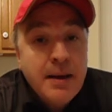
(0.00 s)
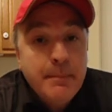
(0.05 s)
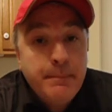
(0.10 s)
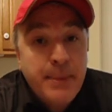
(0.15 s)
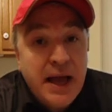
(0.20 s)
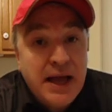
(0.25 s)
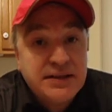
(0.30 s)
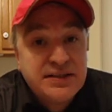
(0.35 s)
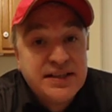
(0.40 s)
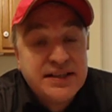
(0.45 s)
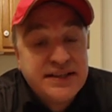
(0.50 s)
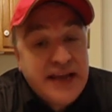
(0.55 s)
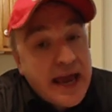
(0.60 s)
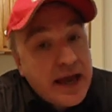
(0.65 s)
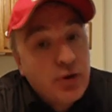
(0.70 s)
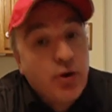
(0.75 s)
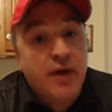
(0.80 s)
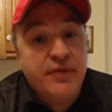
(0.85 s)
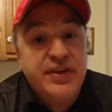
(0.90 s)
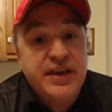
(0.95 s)
Penn
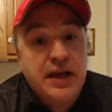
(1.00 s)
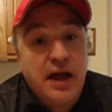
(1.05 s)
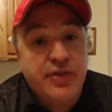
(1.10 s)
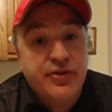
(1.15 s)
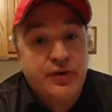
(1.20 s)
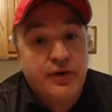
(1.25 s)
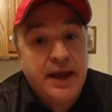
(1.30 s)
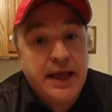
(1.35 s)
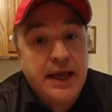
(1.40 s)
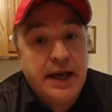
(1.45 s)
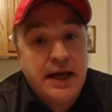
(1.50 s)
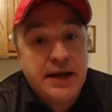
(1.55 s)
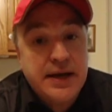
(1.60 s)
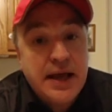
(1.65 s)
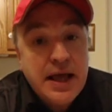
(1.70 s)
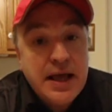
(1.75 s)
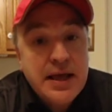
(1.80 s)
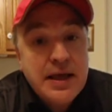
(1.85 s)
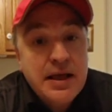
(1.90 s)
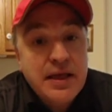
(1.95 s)
State, on the other hand,
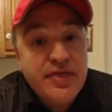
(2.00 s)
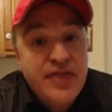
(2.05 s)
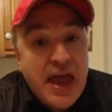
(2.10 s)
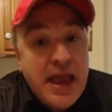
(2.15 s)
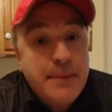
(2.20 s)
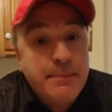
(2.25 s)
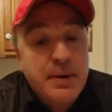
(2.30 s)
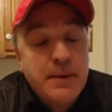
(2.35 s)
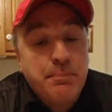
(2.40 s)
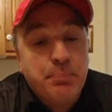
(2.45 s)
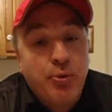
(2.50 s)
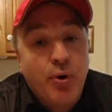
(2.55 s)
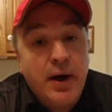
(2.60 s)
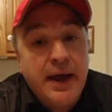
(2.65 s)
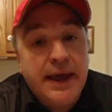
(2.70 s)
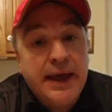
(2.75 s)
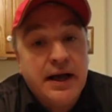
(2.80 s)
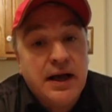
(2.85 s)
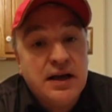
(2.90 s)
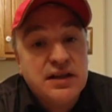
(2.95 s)
they've been
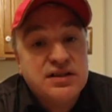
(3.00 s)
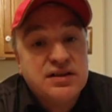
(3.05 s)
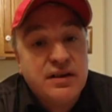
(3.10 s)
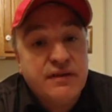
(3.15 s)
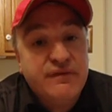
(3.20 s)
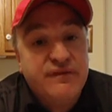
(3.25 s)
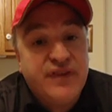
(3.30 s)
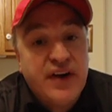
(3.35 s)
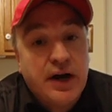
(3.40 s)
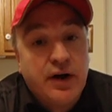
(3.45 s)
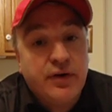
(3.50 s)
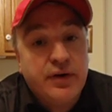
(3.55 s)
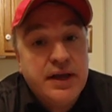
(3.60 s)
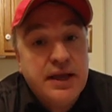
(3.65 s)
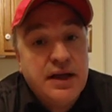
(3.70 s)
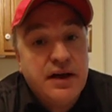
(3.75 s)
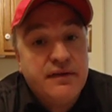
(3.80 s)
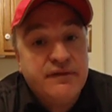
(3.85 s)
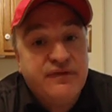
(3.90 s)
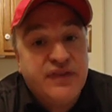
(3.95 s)
playing us
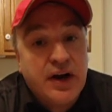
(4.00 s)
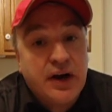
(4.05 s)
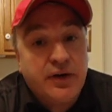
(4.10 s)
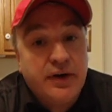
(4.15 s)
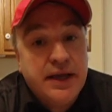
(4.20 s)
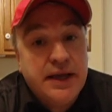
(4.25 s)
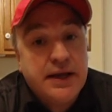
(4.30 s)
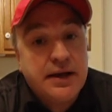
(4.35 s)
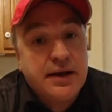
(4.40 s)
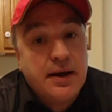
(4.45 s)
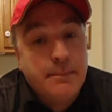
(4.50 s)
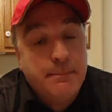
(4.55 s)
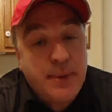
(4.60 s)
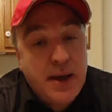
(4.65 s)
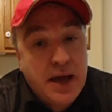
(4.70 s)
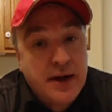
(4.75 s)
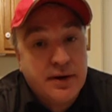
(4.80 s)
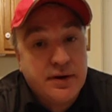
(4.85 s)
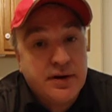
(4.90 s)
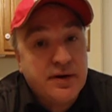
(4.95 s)
very, very
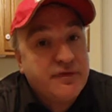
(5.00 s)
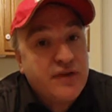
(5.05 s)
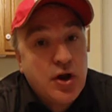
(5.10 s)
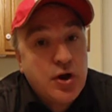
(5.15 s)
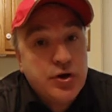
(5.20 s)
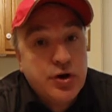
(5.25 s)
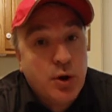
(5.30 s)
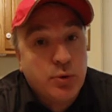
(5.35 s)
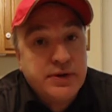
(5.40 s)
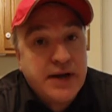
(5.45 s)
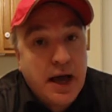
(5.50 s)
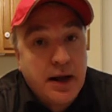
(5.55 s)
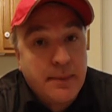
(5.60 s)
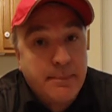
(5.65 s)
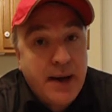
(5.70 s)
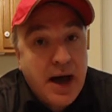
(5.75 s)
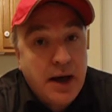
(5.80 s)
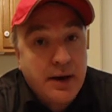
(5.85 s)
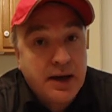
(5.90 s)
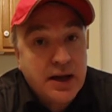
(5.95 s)
competitive. No doubt
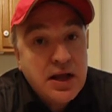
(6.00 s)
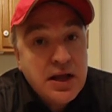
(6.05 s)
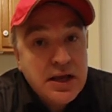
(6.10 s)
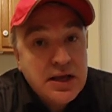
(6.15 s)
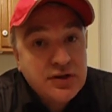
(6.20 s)
about it.